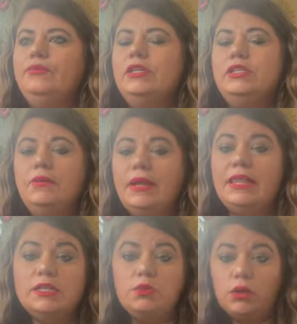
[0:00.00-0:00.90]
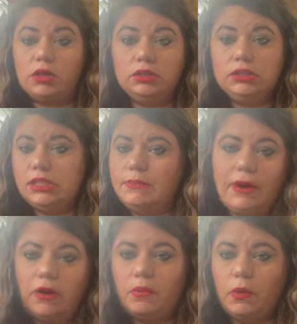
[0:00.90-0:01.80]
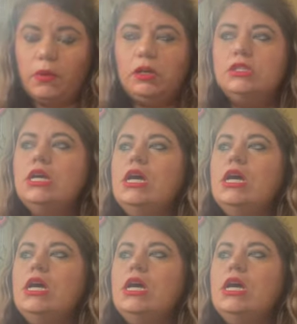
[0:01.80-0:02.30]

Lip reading: so in this world, this paranormal world,